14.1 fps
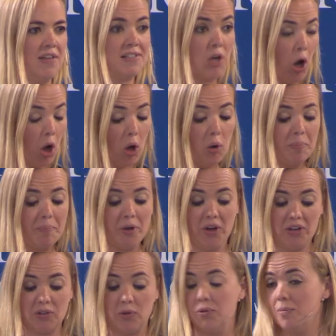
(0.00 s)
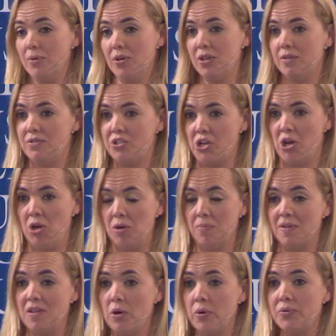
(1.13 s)
There's a whole book called the Book of
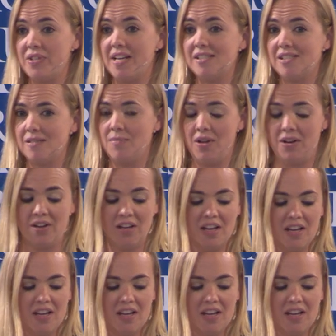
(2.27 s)
Job in the Old Testament